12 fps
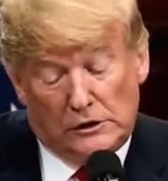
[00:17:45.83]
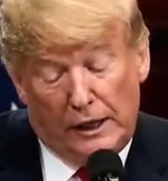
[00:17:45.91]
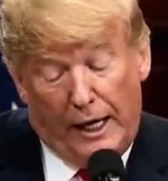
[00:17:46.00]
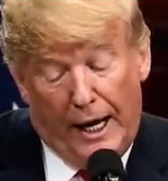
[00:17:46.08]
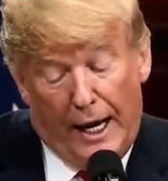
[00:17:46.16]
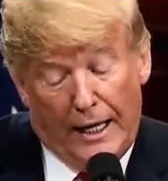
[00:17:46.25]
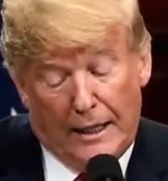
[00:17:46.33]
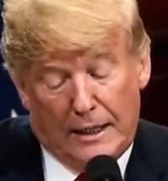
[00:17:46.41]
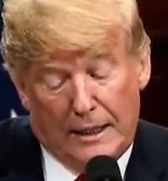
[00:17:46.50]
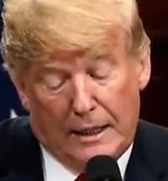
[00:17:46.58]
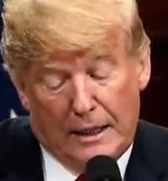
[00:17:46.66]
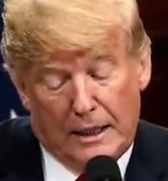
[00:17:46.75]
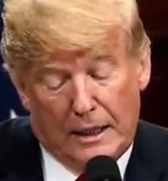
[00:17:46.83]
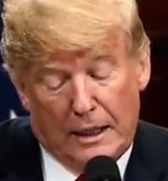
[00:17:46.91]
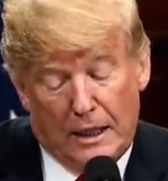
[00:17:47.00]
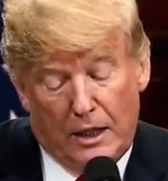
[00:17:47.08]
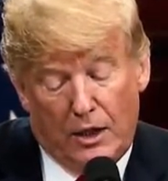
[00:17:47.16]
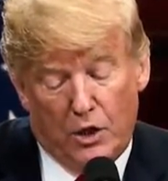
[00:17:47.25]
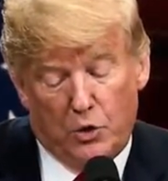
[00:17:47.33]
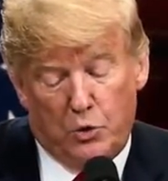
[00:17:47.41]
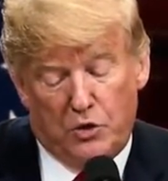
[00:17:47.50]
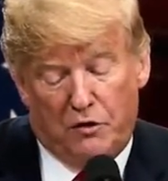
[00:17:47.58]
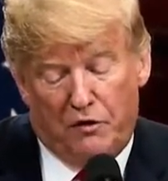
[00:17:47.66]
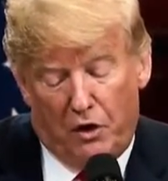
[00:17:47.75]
And this was a